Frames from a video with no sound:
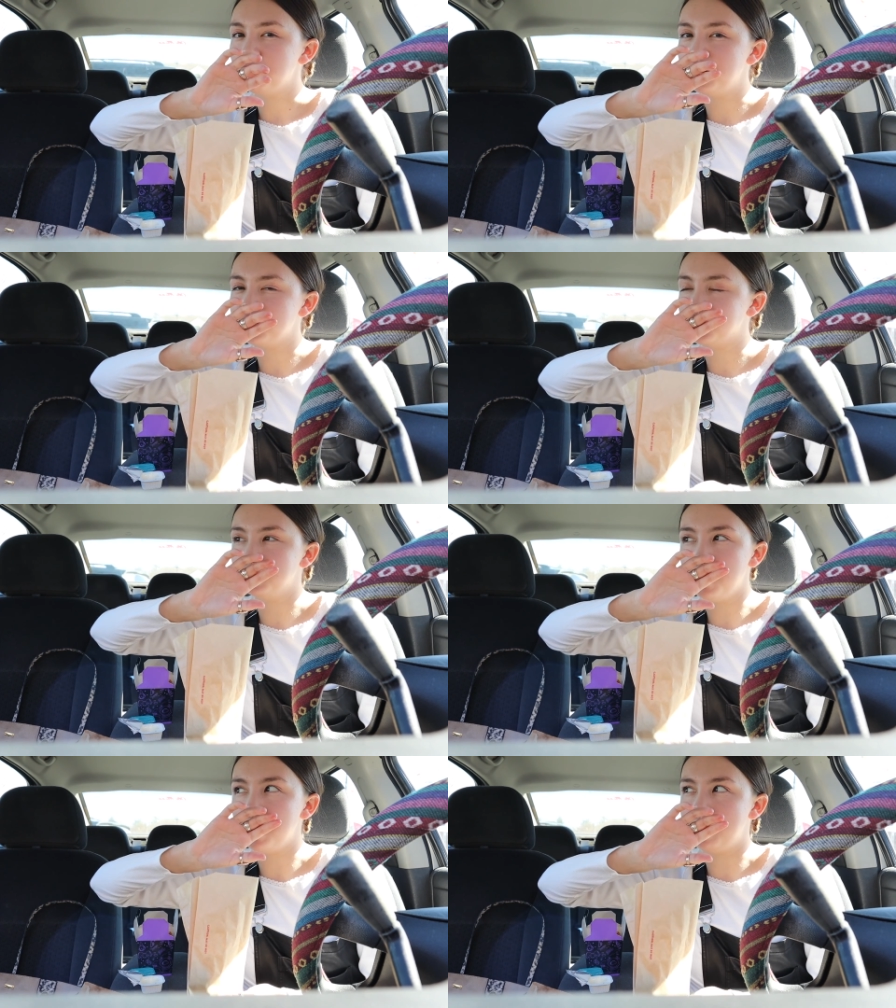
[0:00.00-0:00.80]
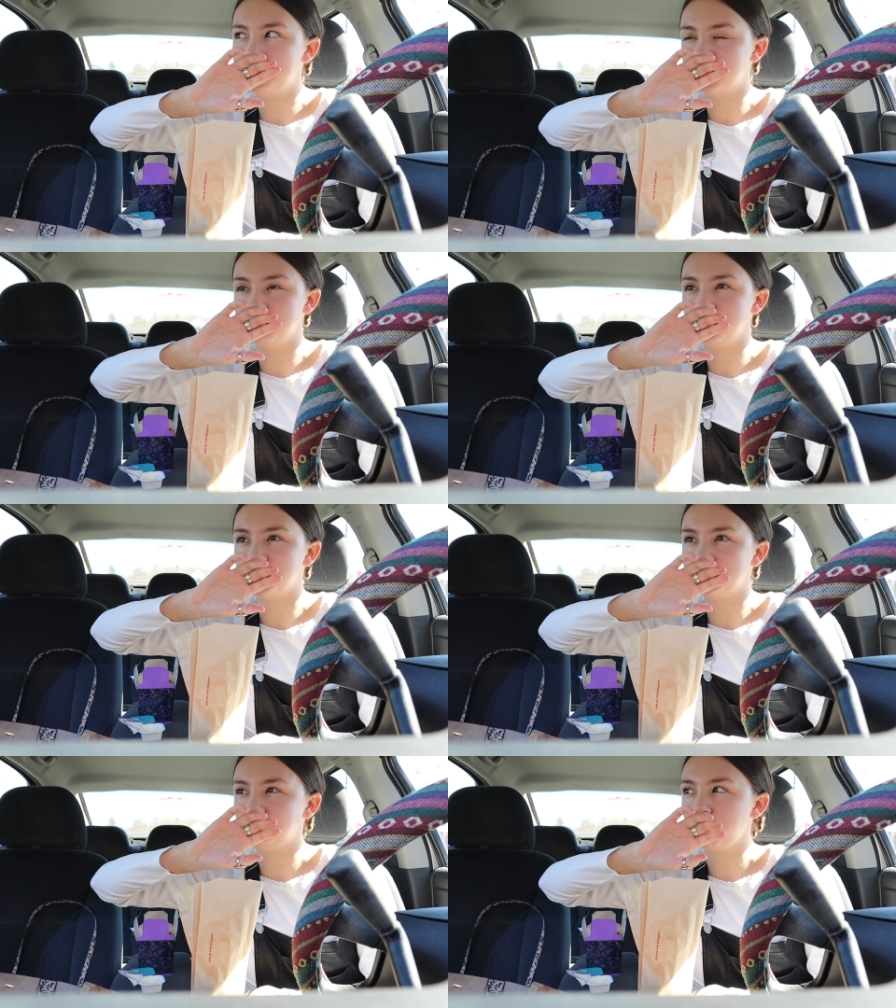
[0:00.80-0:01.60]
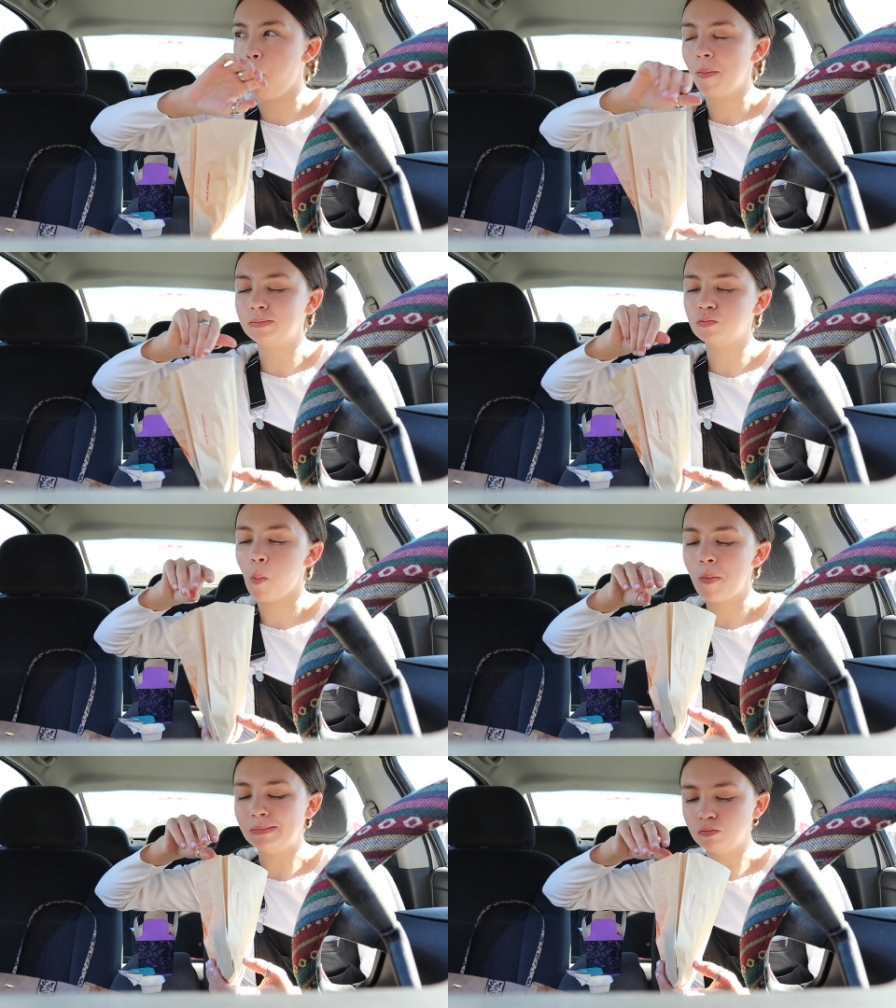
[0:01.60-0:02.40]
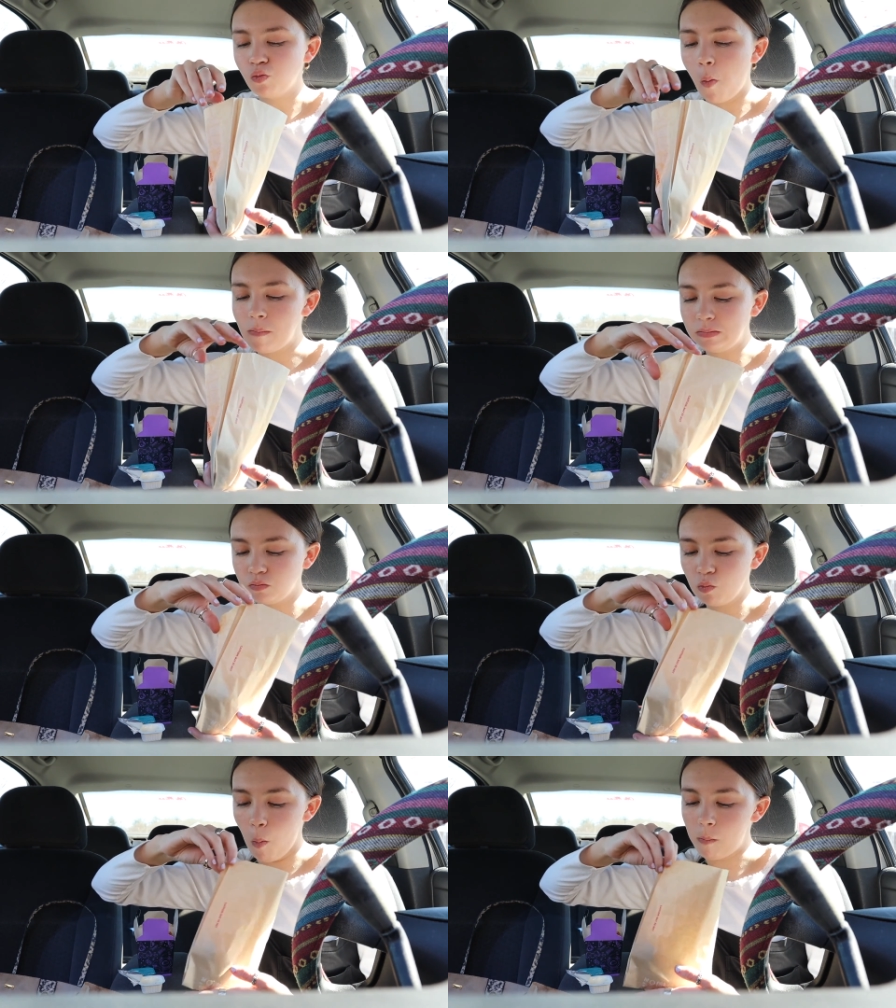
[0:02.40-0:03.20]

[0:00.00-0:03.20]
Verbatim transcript: like a small amount of cinnamon sugar. Mmm.